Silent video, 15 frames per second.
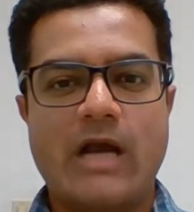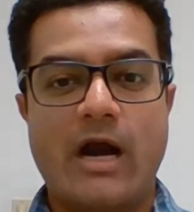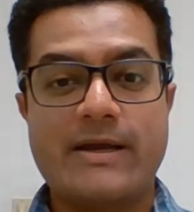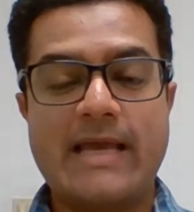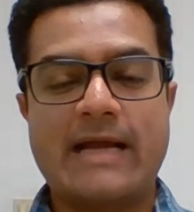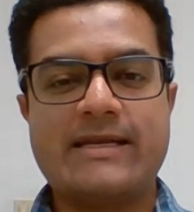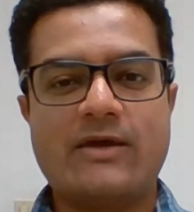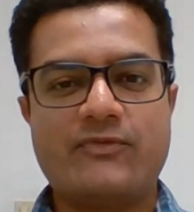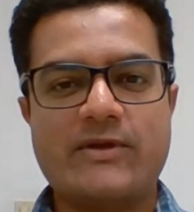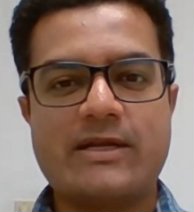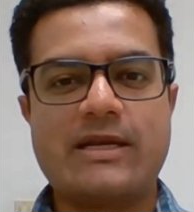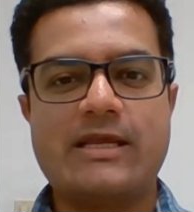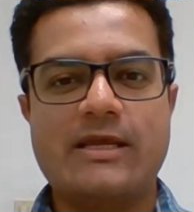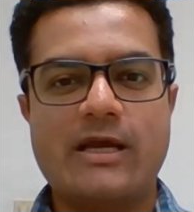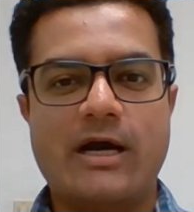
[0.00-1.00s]
Oh yeah,
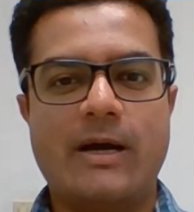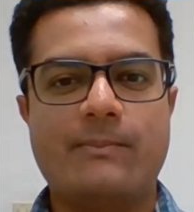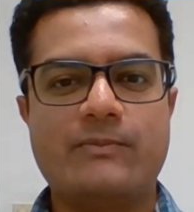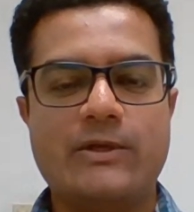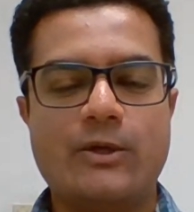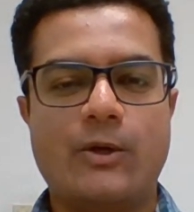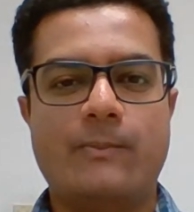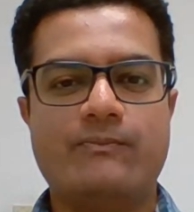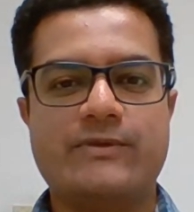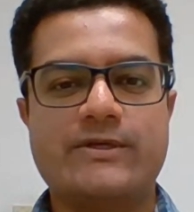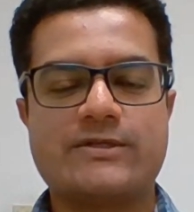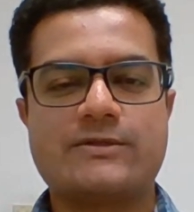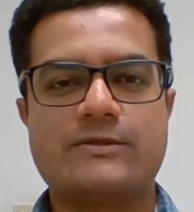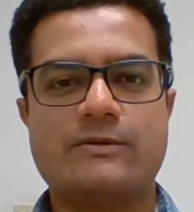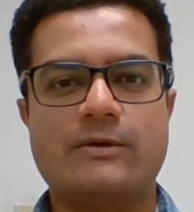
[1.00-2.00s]
definitely.
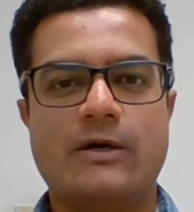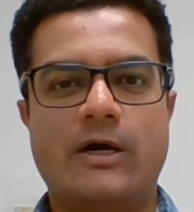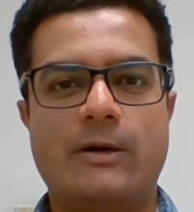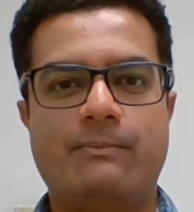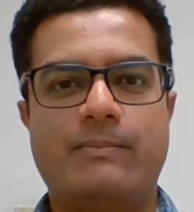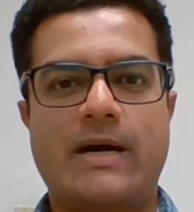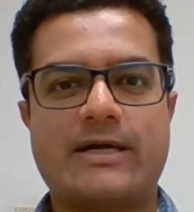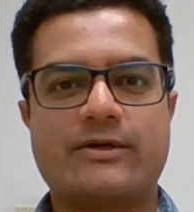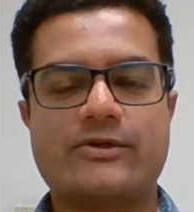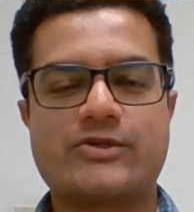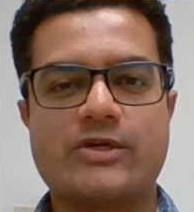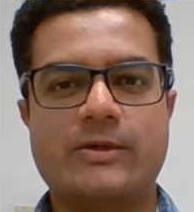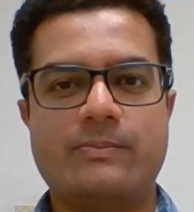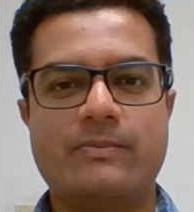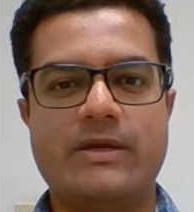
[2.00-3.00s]
This
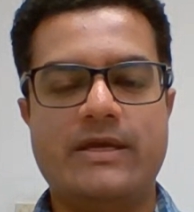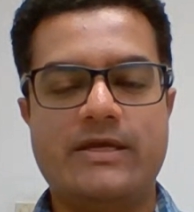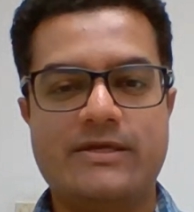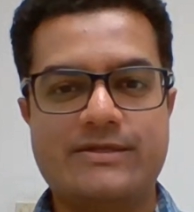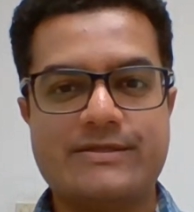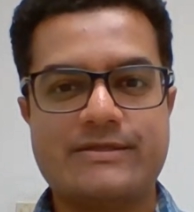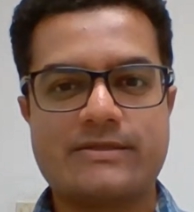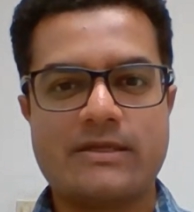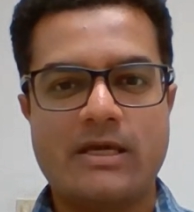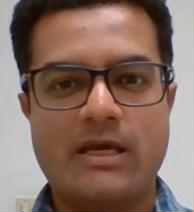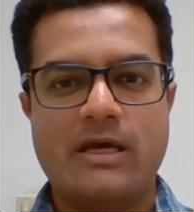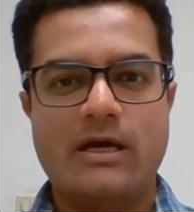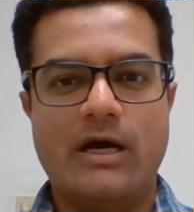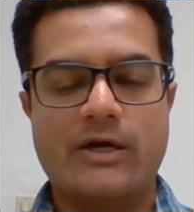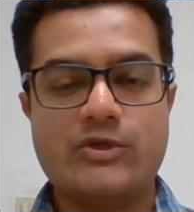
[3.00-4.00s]
partnership is
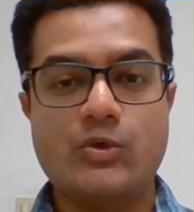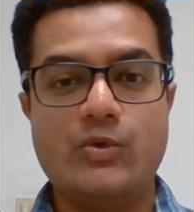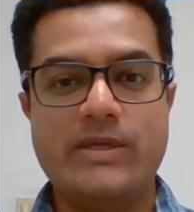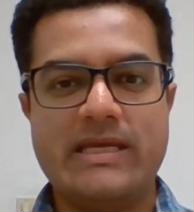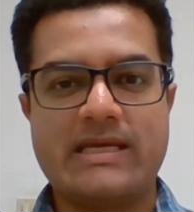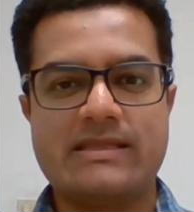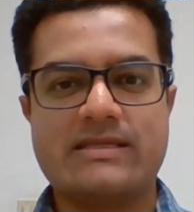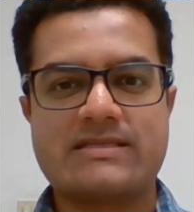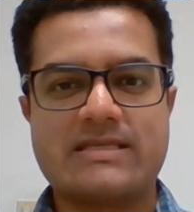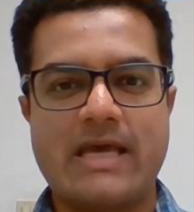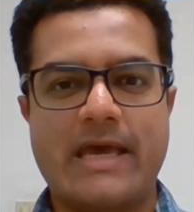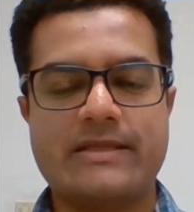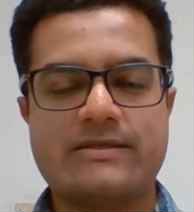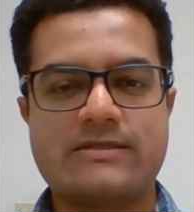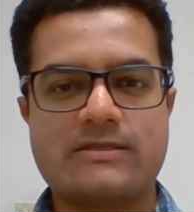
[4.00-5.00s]
unique in the
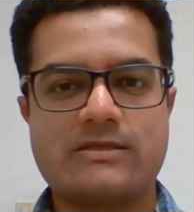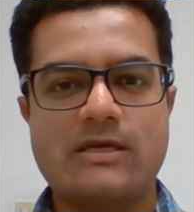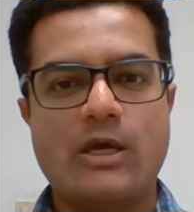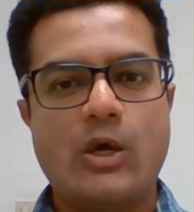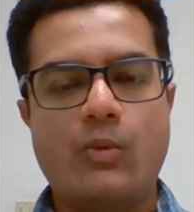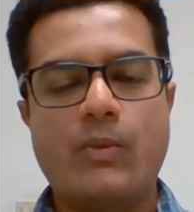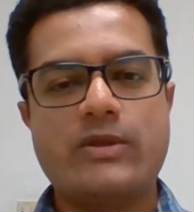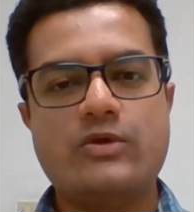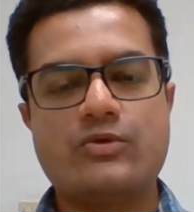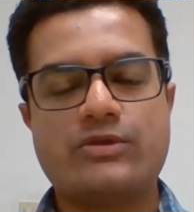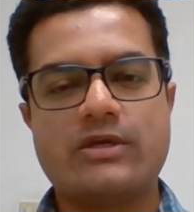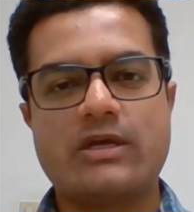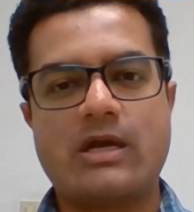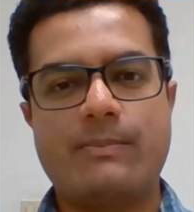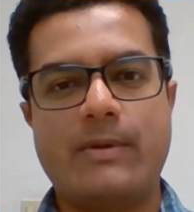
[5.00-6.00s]
sense when you
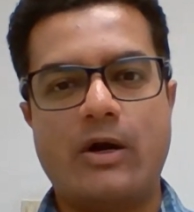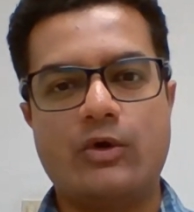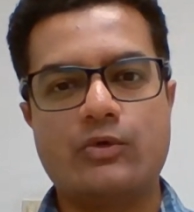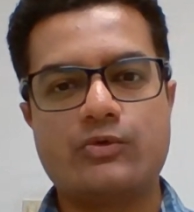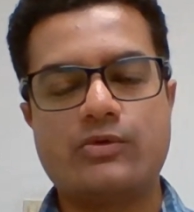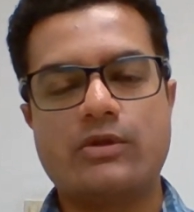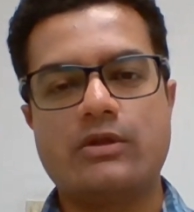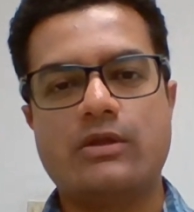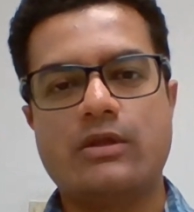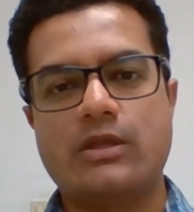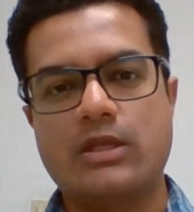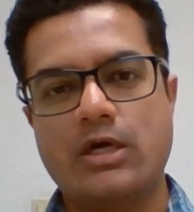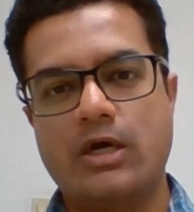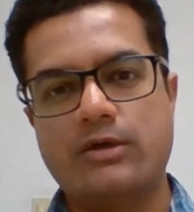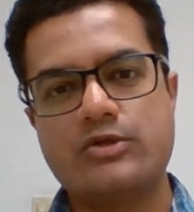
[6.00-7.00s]
think about
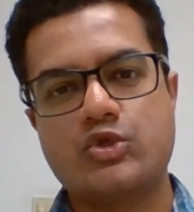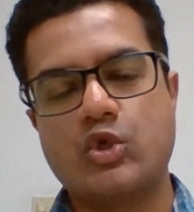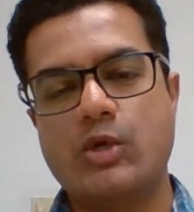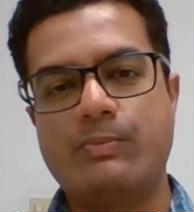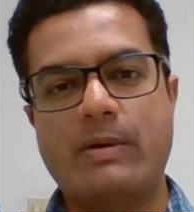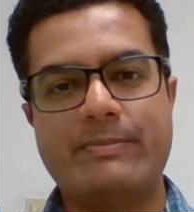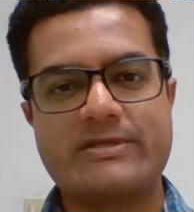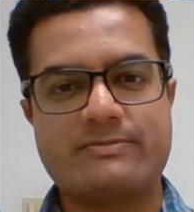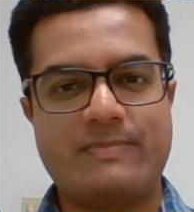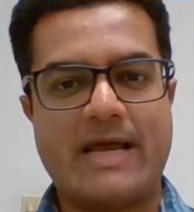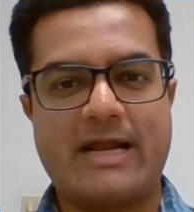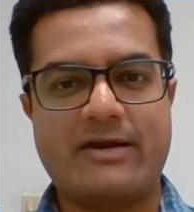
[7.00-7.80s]
the Juniper Mist